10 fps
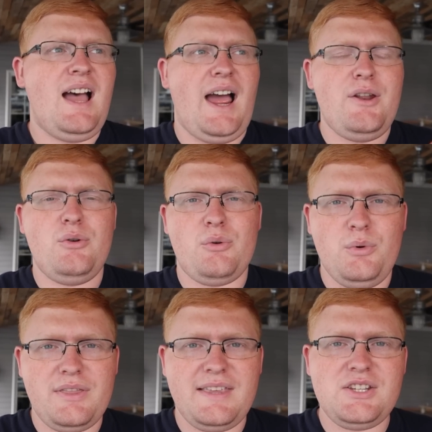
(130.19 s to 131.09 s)
I know the
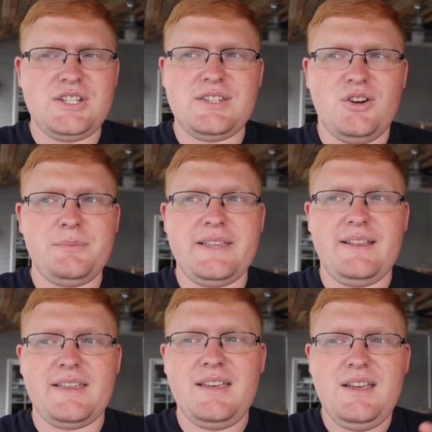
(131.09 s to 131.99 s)
one thing she told me,
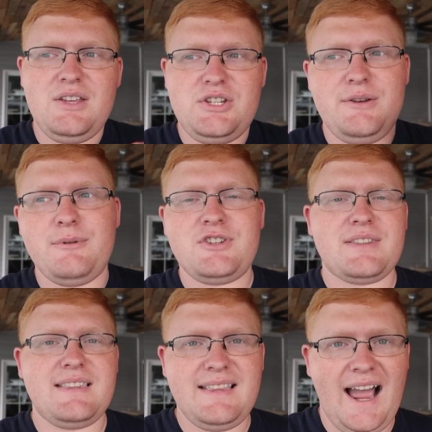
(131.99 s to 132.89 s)
like she was
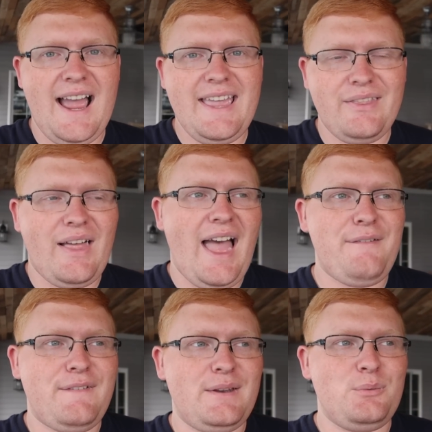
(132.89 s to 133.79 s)
just dying
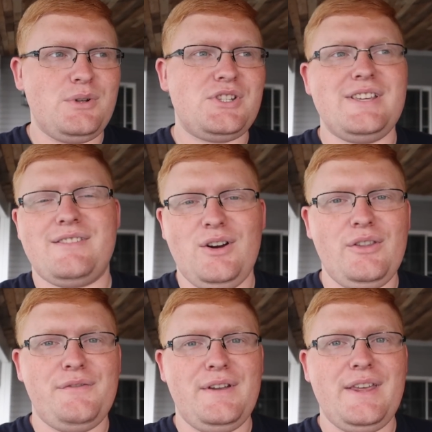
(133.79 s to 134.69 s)
laughing when she saw
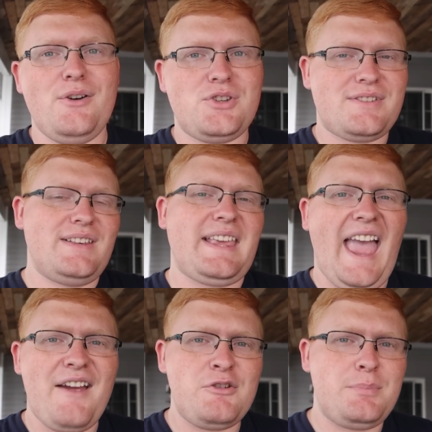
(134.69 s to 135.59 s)
the video, just like
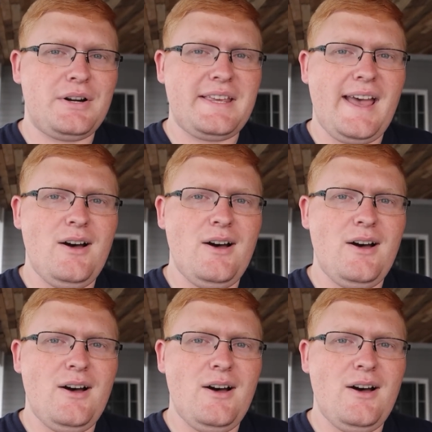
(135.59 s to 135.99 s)
everybody